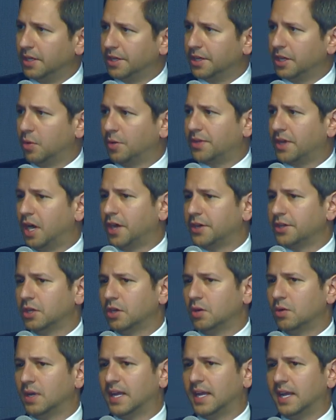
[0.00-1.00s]
with
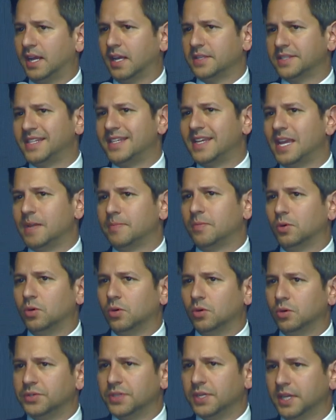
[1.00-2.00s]
audio has
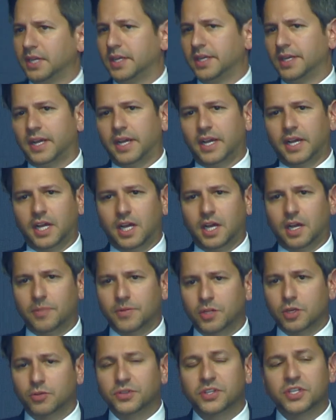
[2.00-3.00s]
enabled,
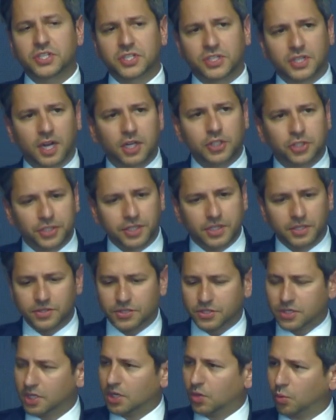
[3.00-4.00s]
the
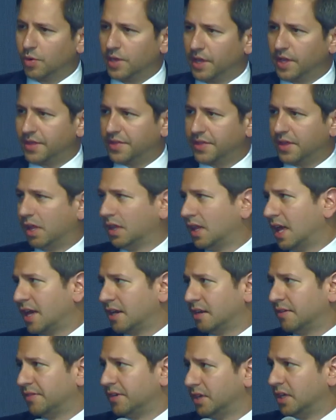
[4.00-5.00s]
discussions with a
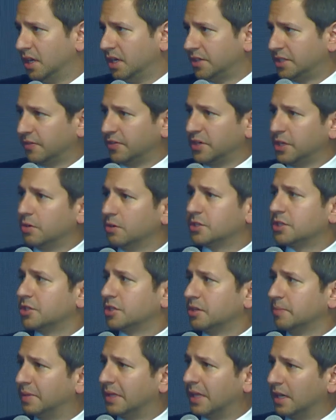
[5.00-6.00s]
lot of the different
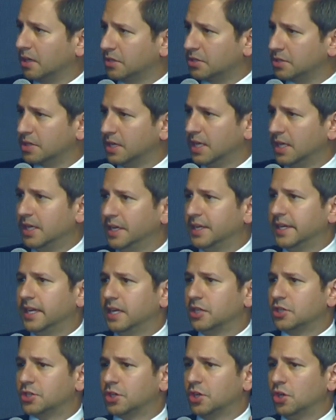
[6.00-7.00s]
ecosystem players.
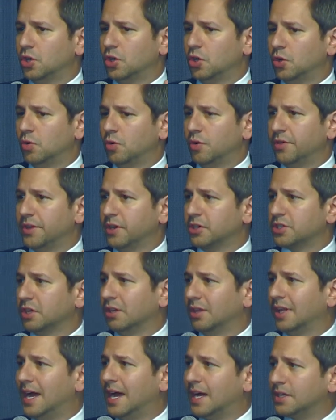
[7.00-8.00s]
And so there's a
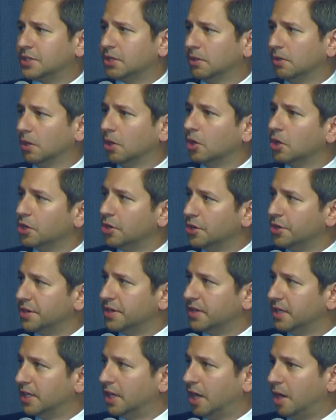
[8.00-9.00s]
lot to learn
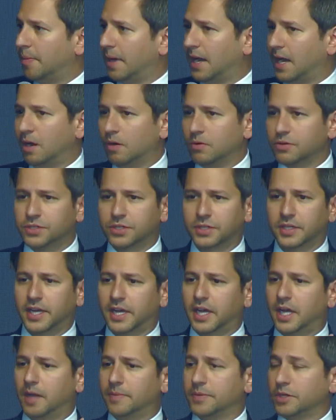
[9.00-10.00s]
about,
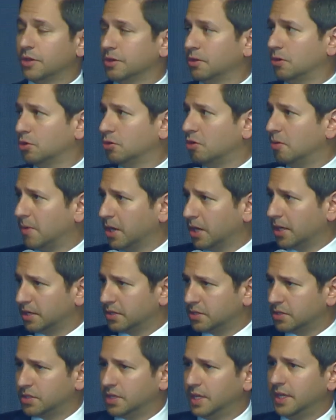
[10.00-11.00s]
the local
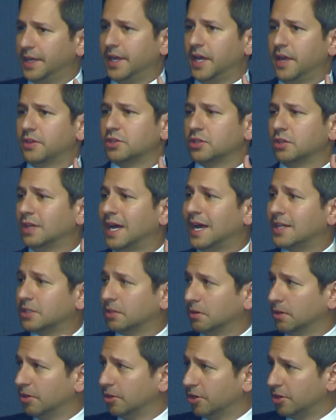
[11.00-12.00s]
markets, and there's a lot
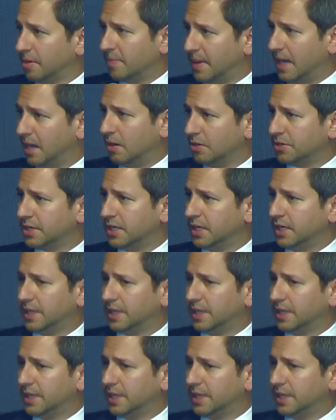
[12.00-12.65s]
to learn about,